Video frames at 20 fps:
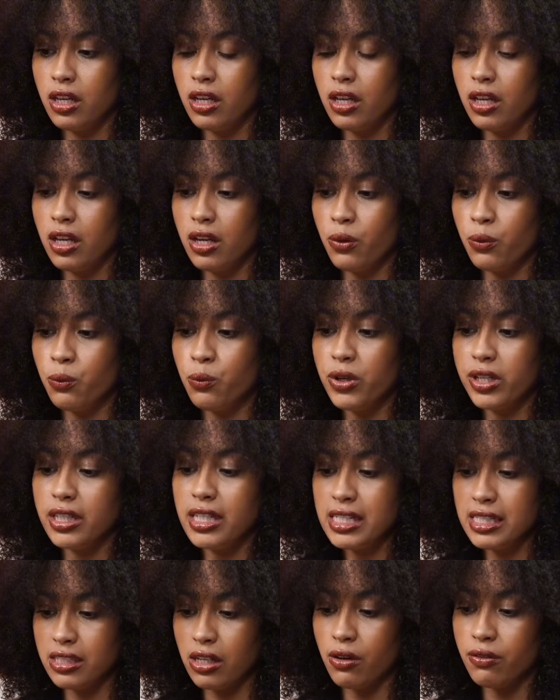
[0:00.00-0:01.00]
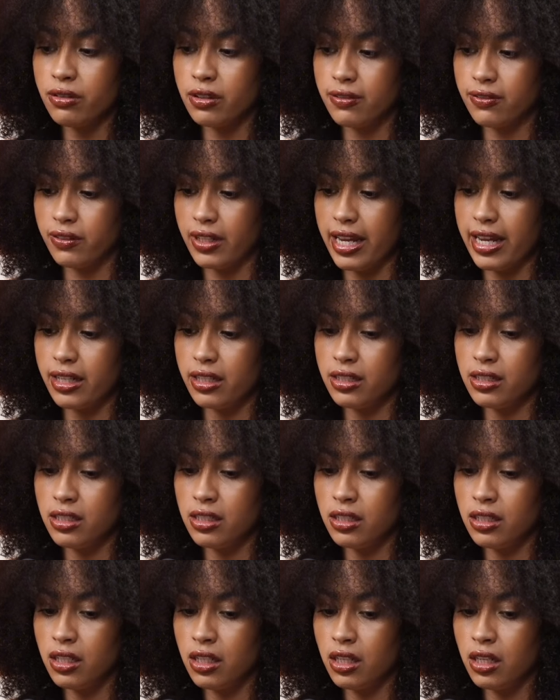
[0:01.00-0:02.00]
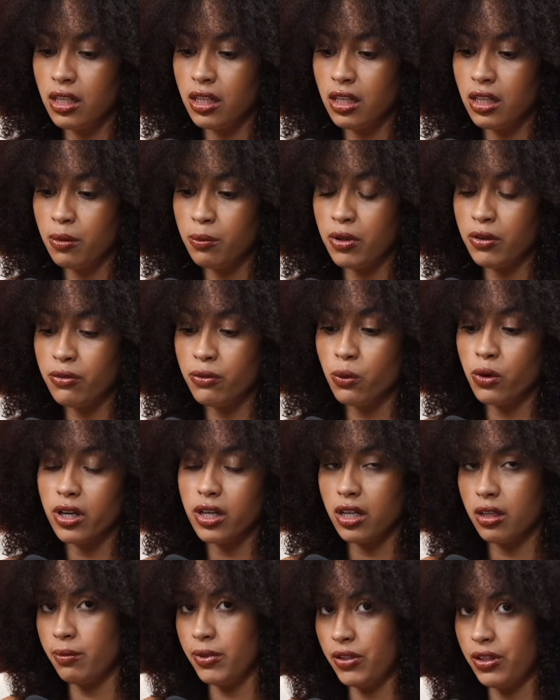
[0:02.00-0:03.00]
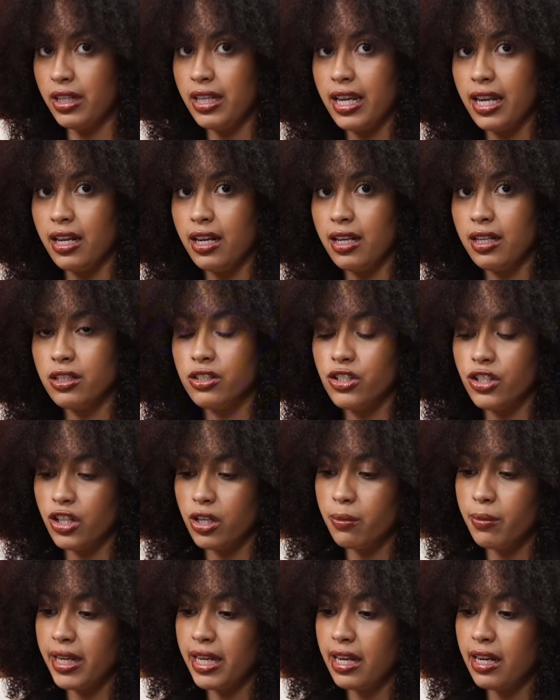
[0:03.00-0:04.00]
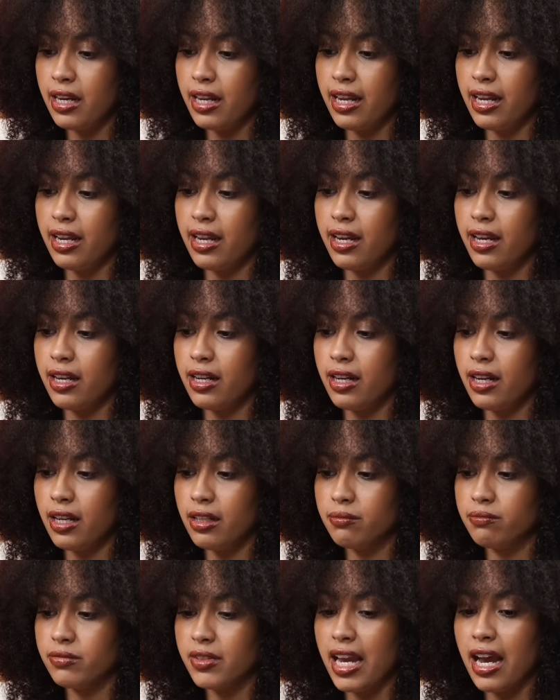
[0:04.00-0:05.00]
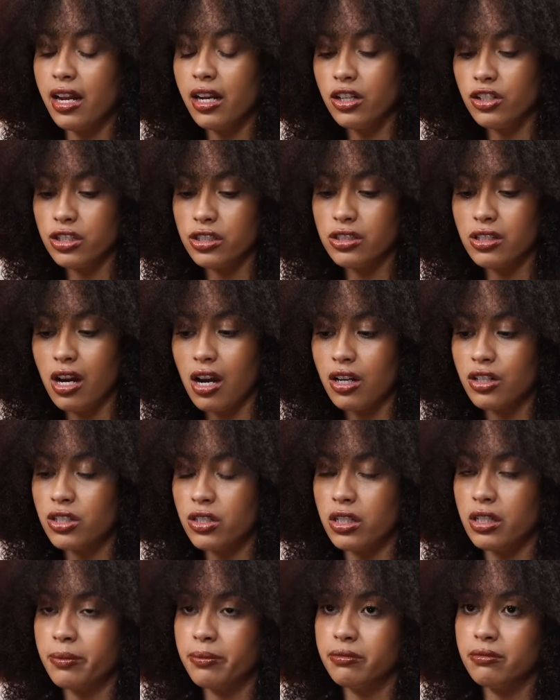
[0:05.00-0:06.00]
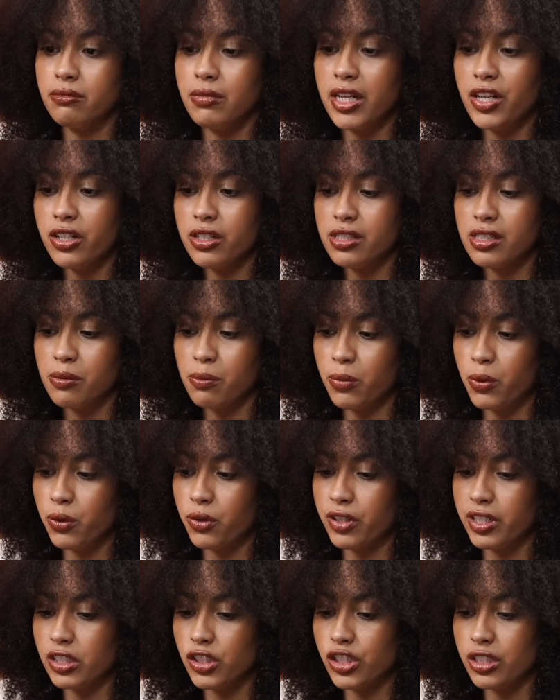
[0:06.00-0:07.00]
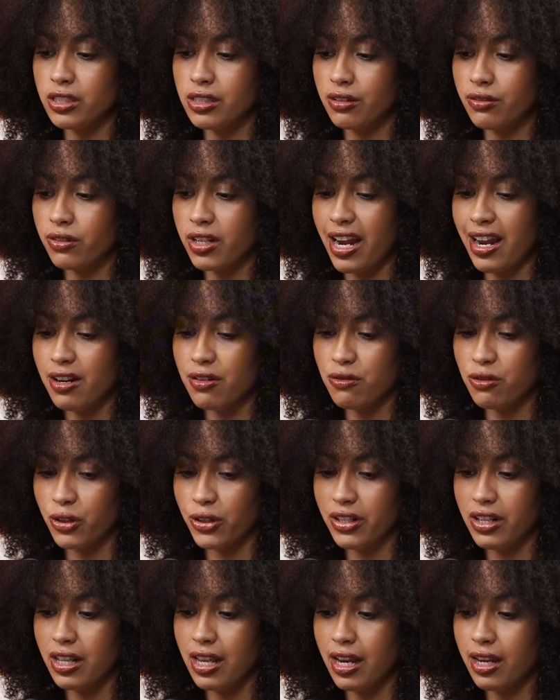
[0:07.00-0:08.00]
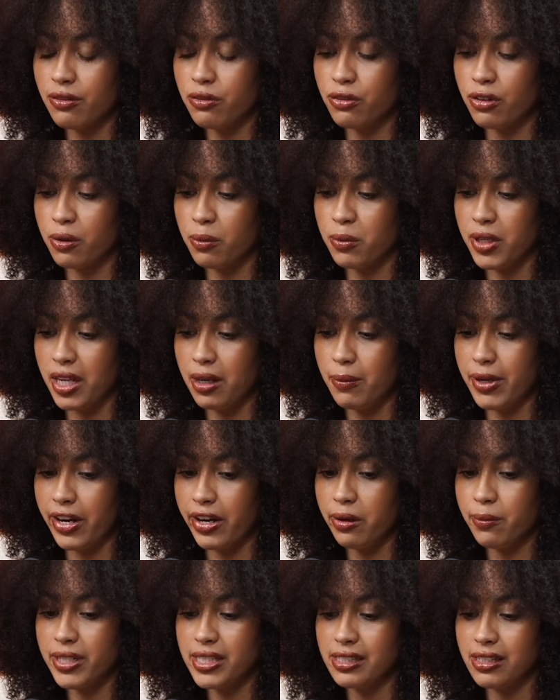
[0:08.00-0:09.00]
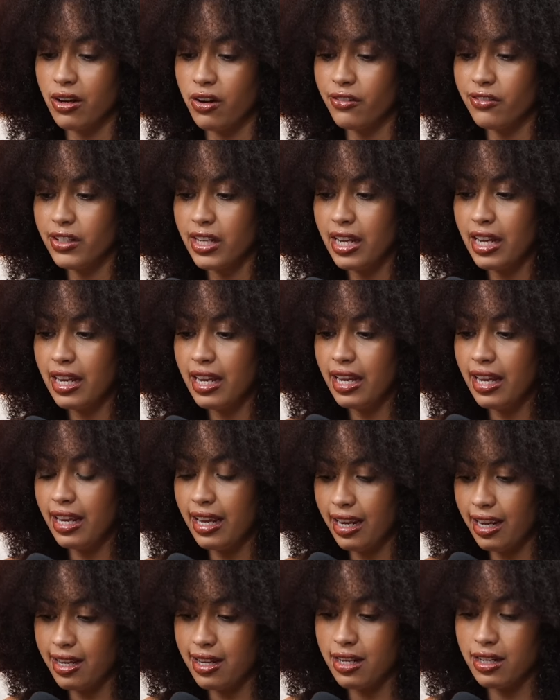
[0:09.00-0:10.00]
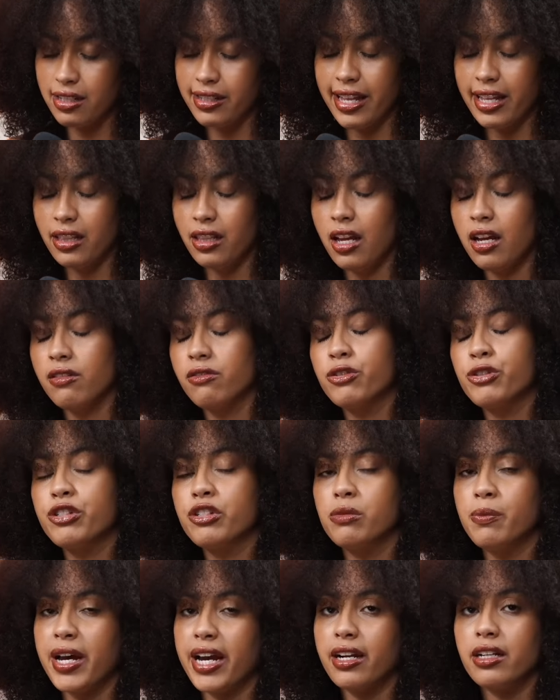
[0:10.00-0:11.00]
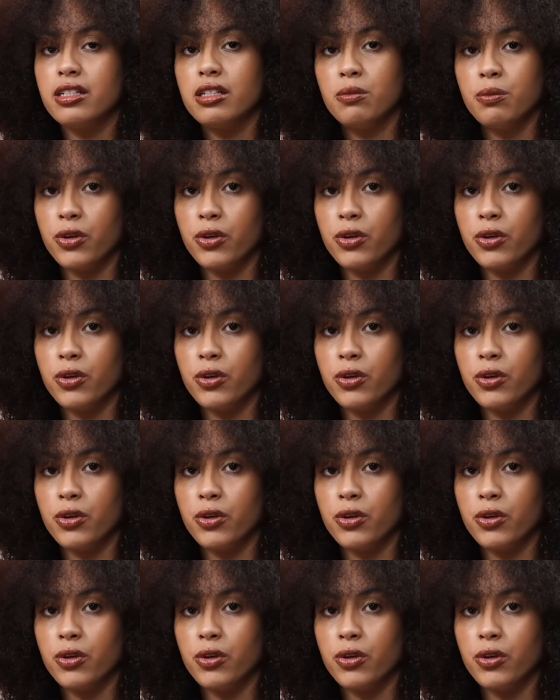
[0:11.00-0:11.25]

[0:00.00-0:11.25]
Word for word: uh, really self reflect before communicating to your man and how to just talk to them. Men are simple creatures. I've kind of learned that from being married myself, and they love respect and